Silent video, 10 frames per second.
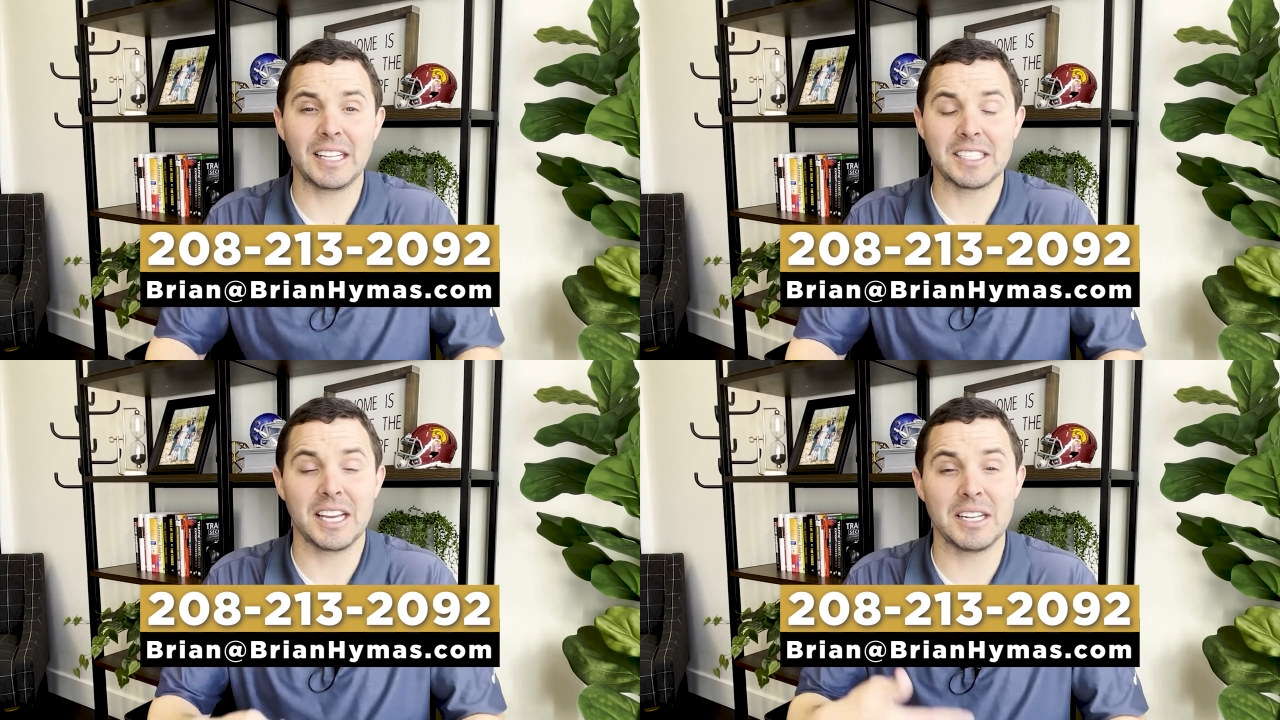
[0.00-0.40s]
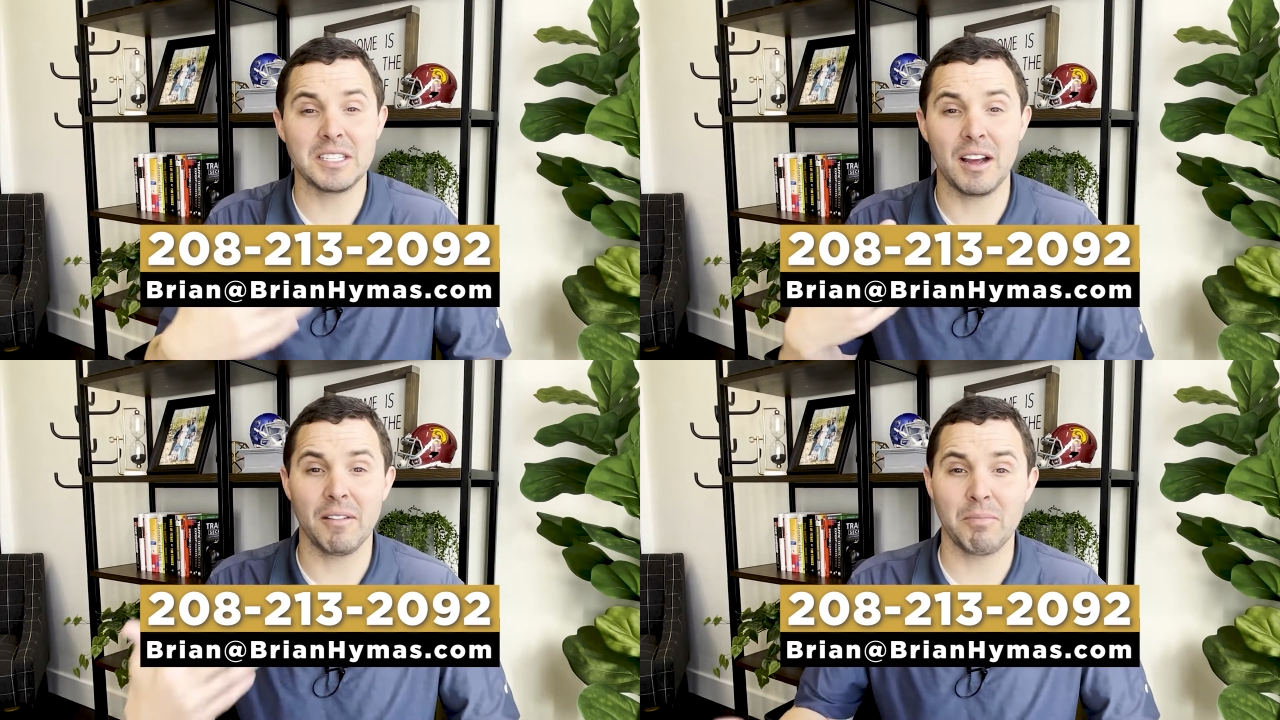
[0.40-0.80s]
Let's
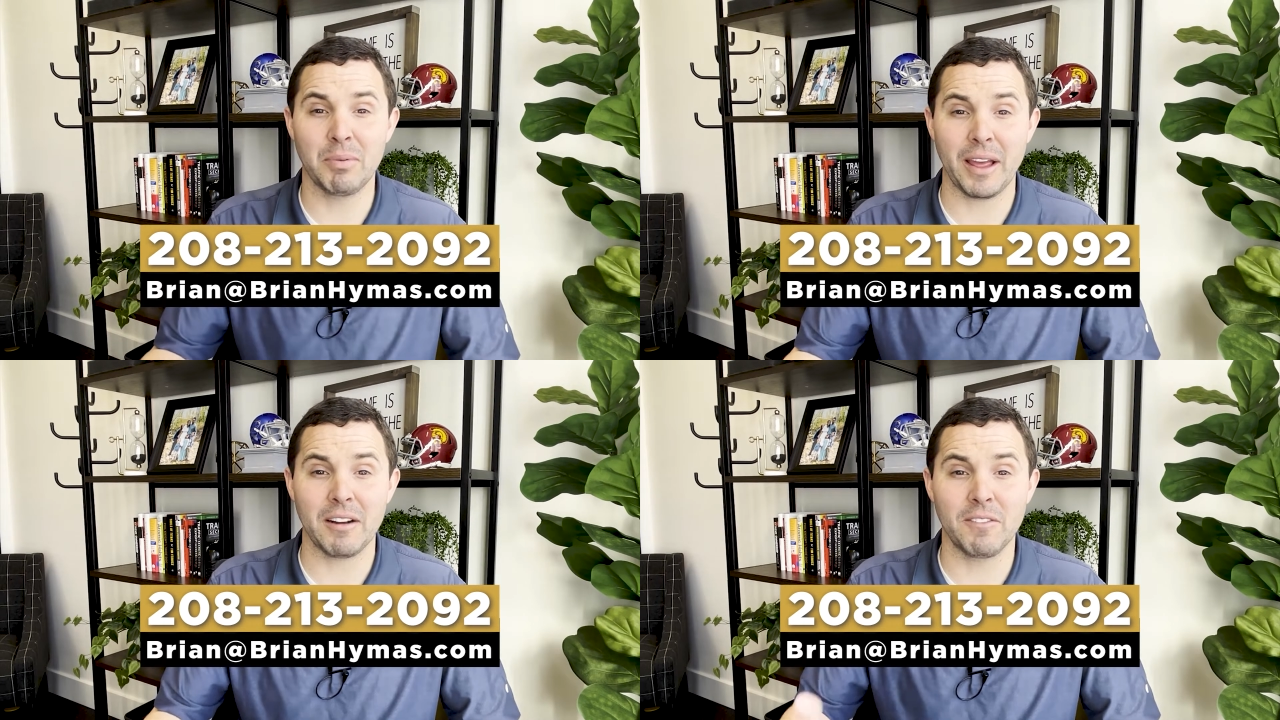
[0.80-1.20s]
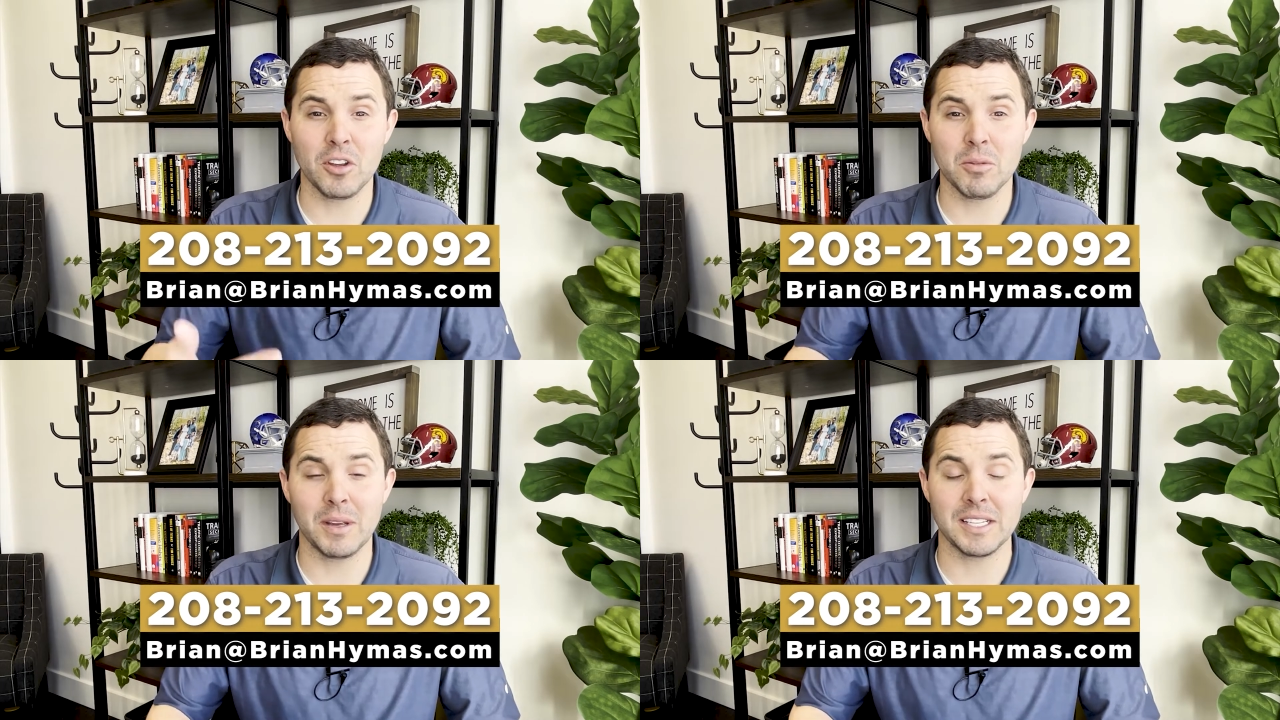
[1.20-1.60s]
get a plan for
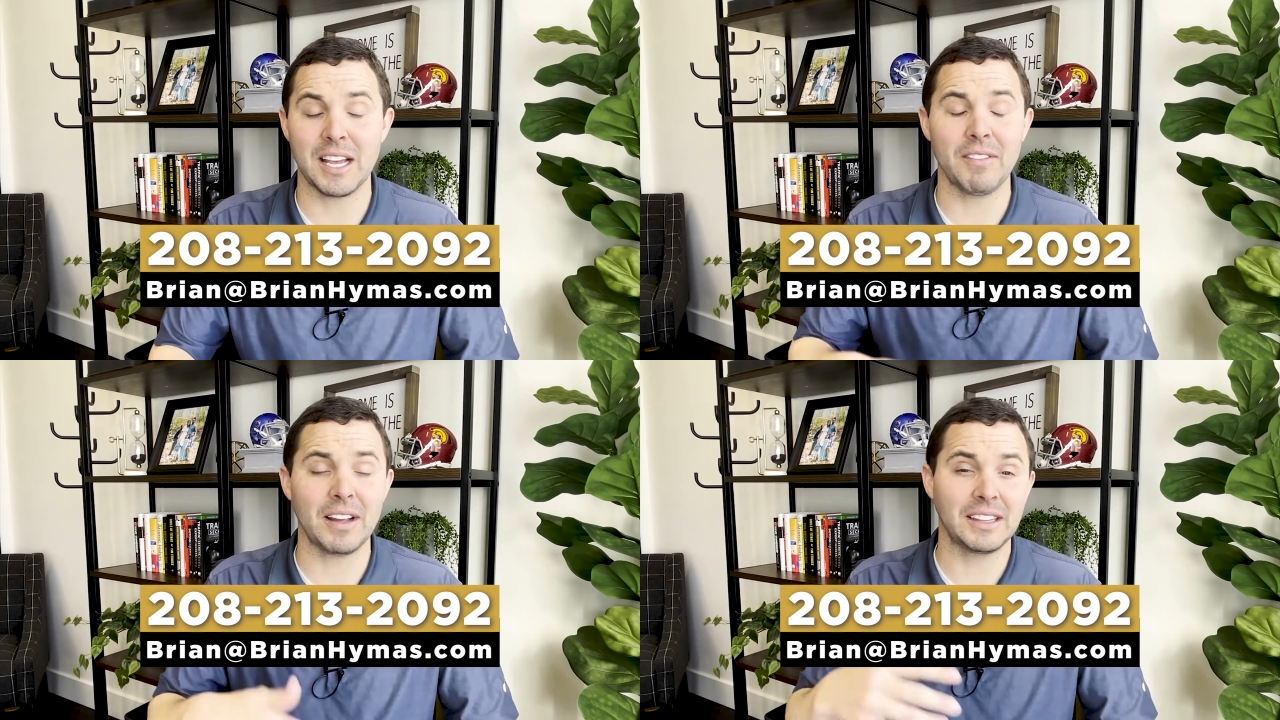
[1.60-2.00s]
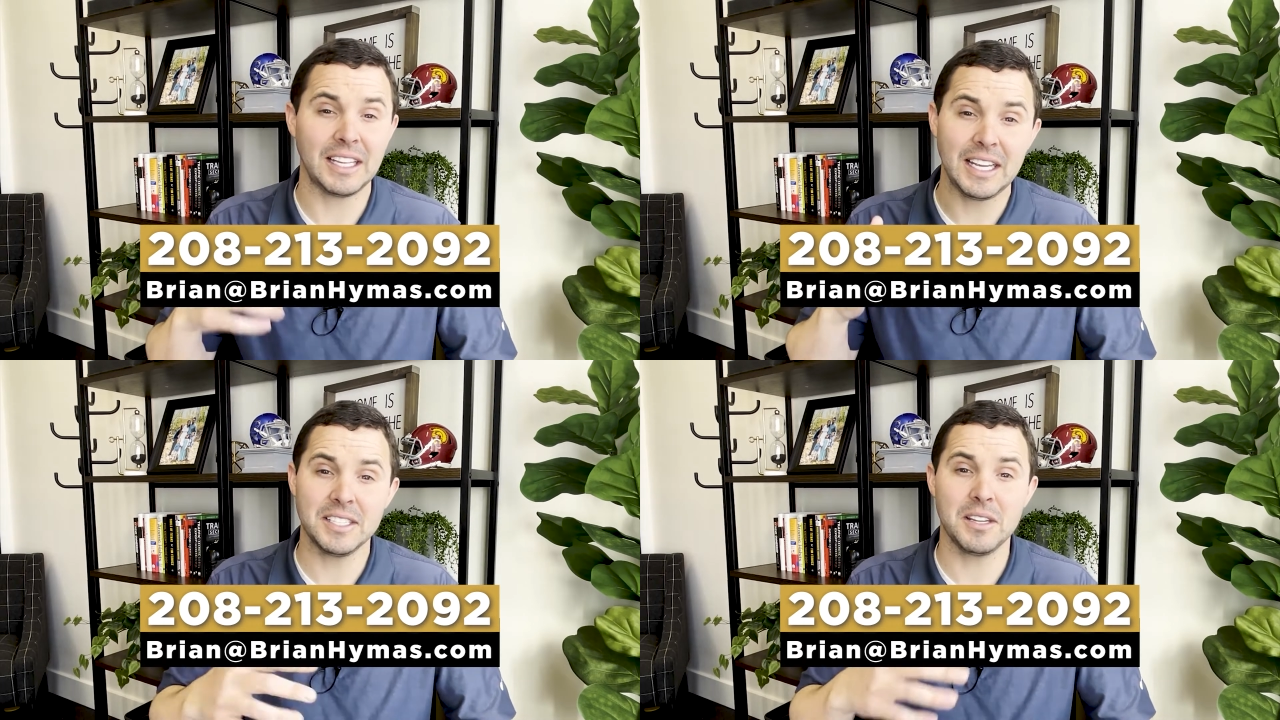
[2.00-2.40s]
you because I've got
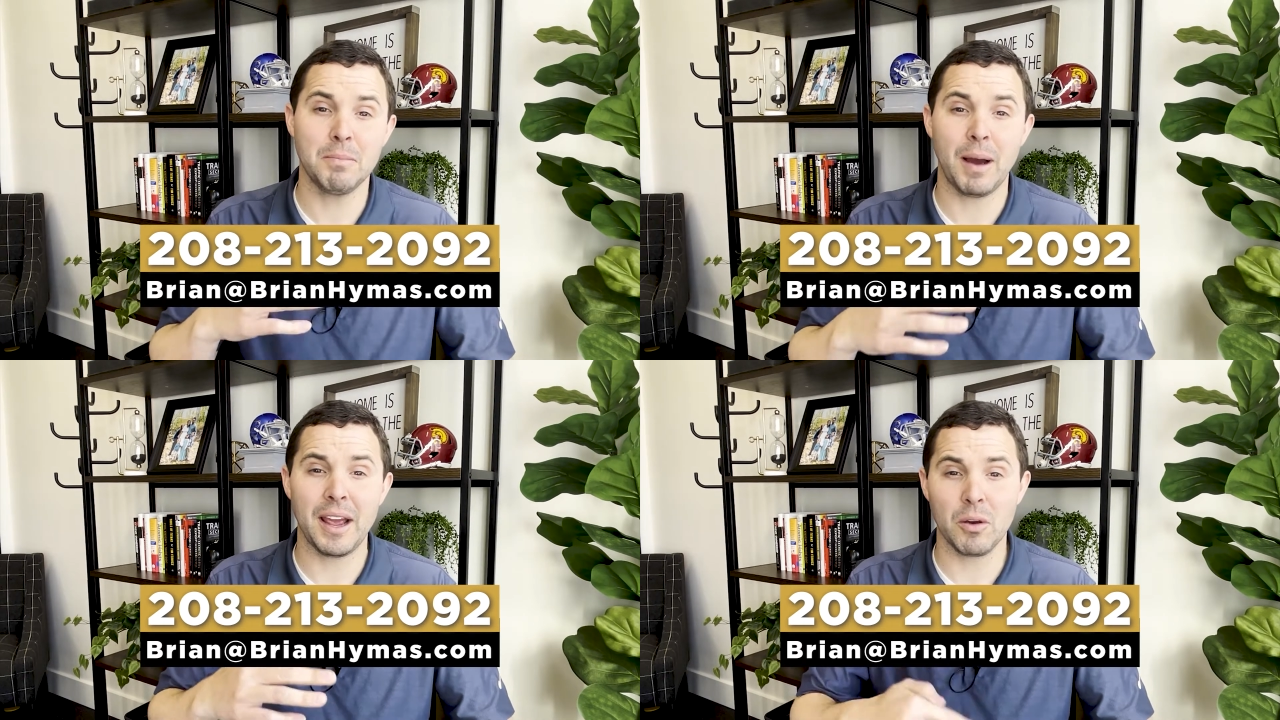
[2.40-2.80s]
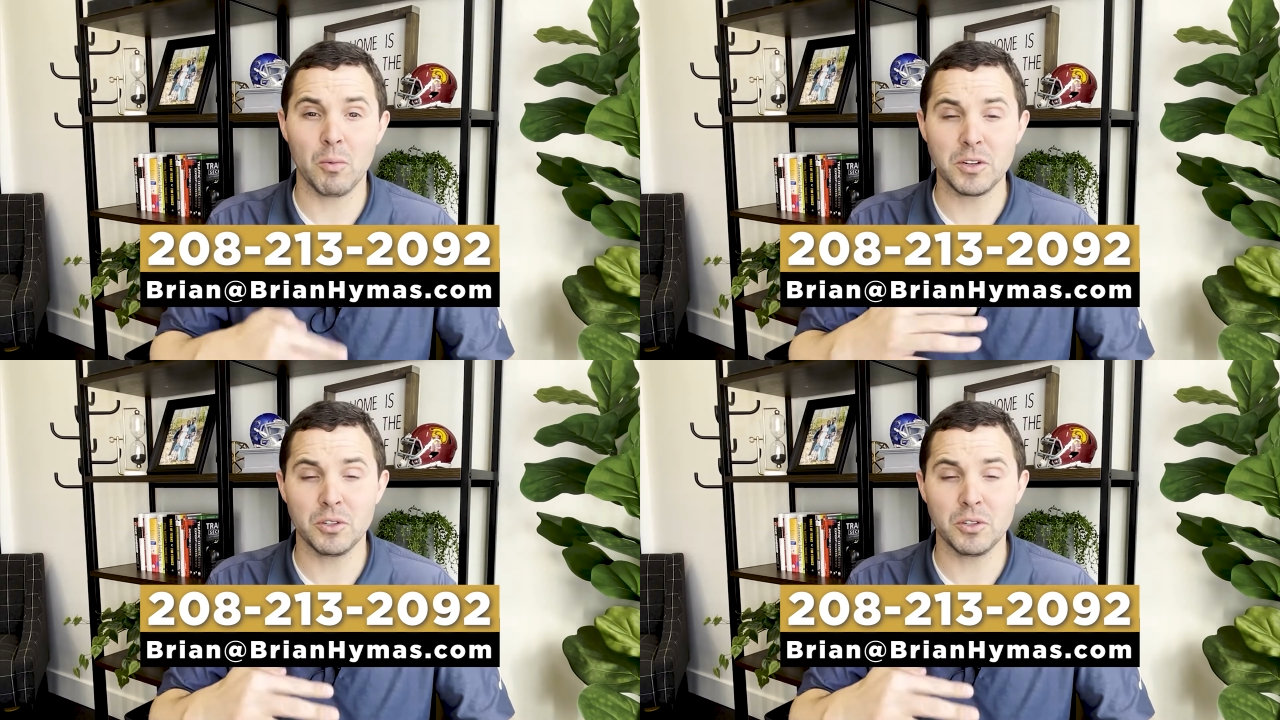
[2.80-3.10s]
the easy buying 1,